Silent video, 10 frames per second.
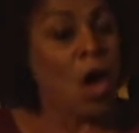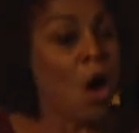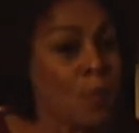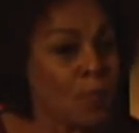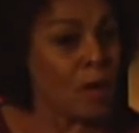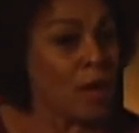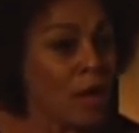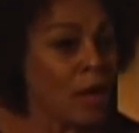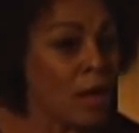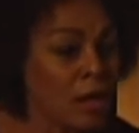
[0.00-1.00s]
Oprah
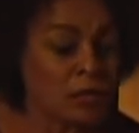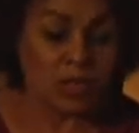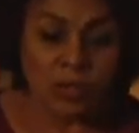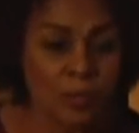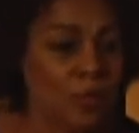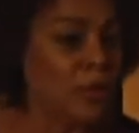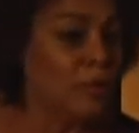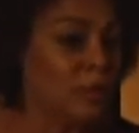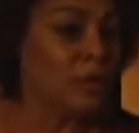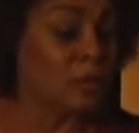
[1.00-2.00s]

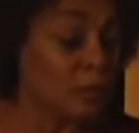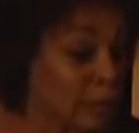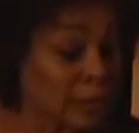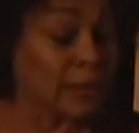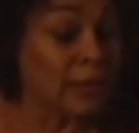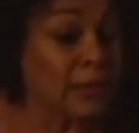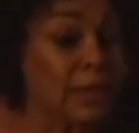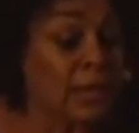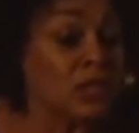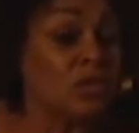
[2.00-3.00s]
disappointed me completely
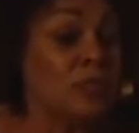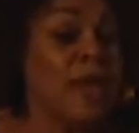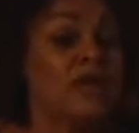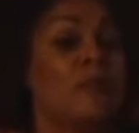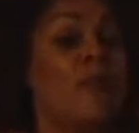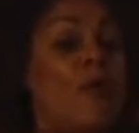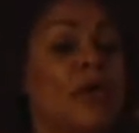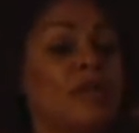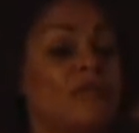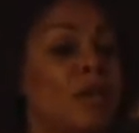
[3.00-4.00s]
because she made a
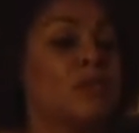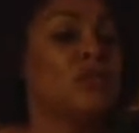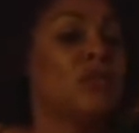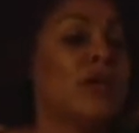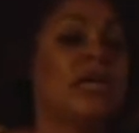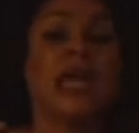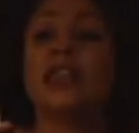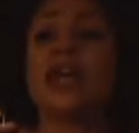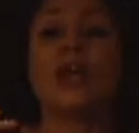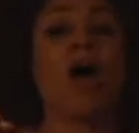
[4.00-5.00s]
point of demonstrating that